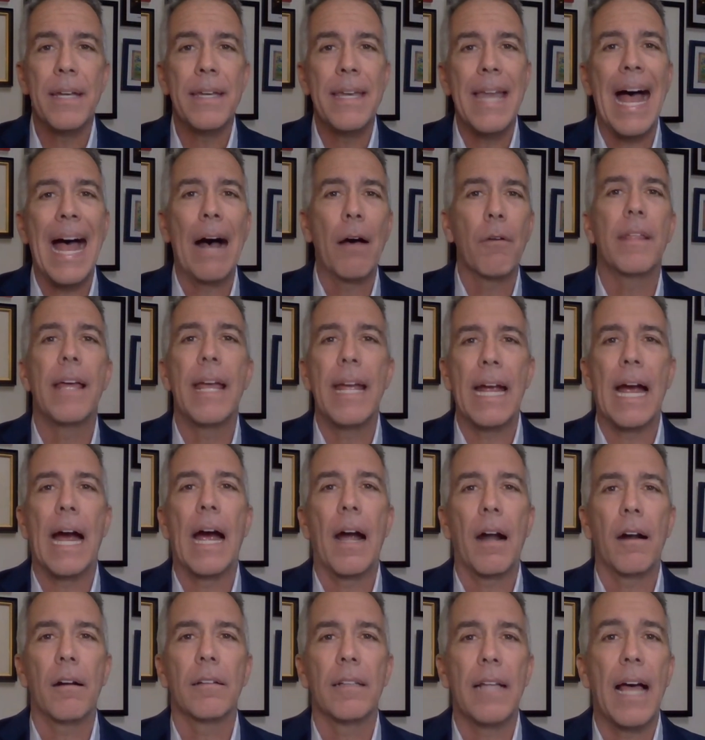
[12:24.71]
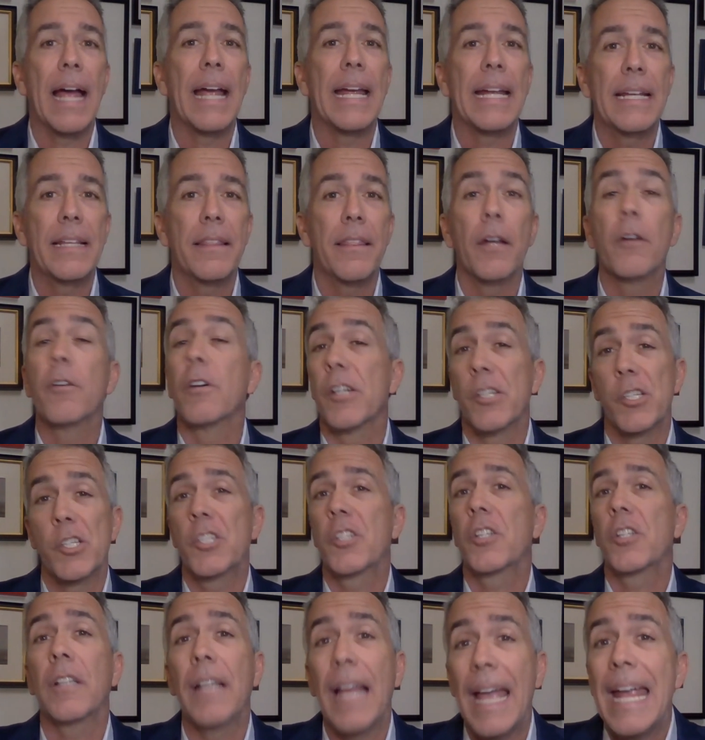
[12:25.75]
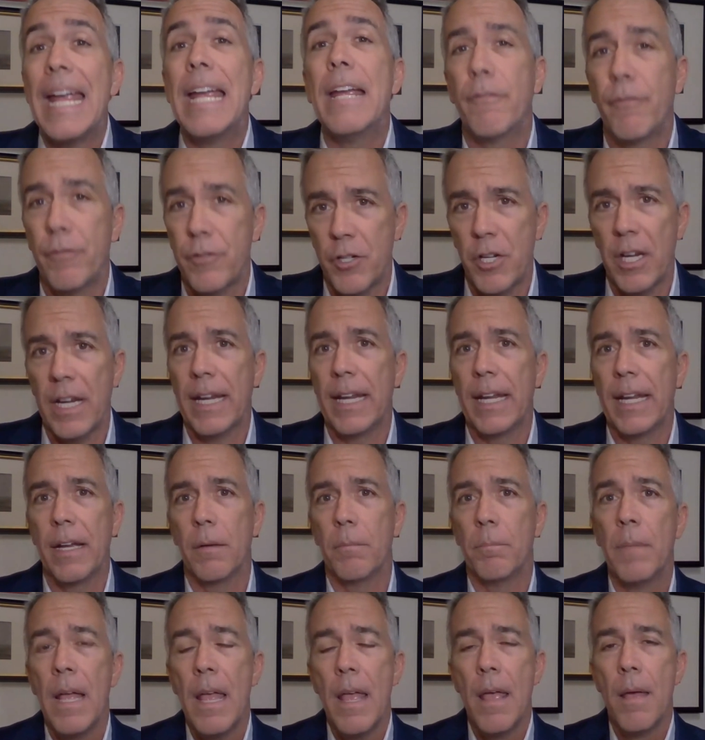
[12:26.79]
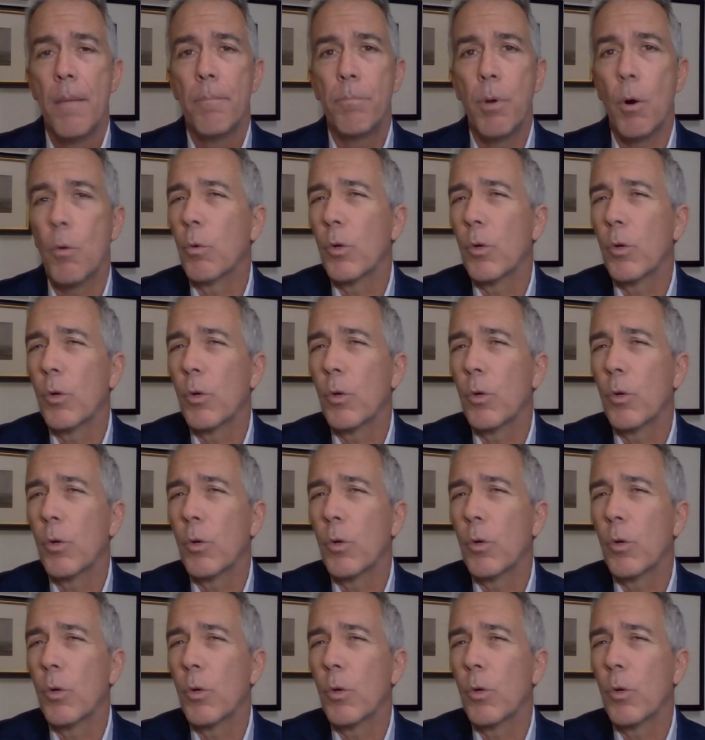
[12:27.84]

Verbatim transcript: but now they are like they're a slave to him.